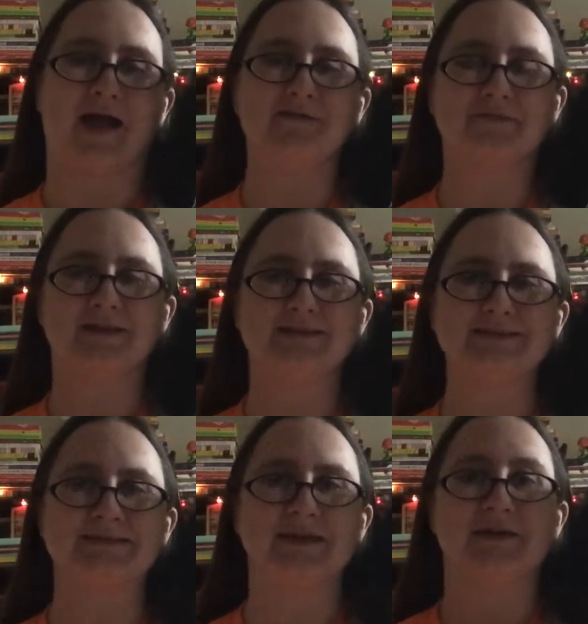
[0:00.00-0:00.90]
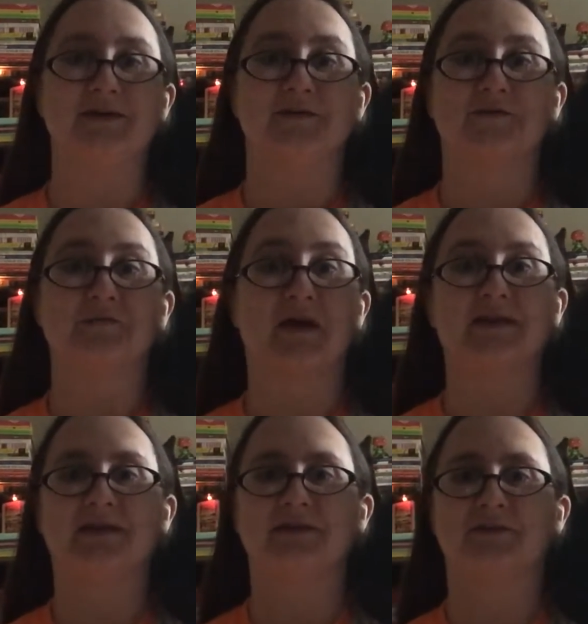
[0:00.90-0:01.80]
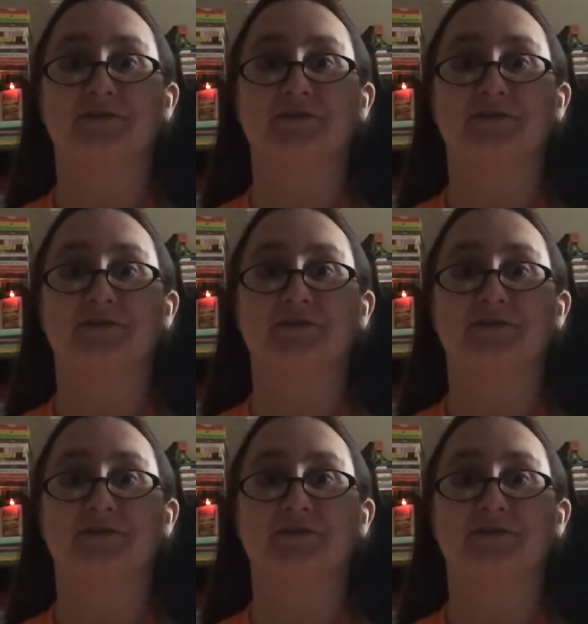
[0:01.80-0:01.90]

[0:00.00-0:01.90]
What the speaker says: friends. Rebecca here,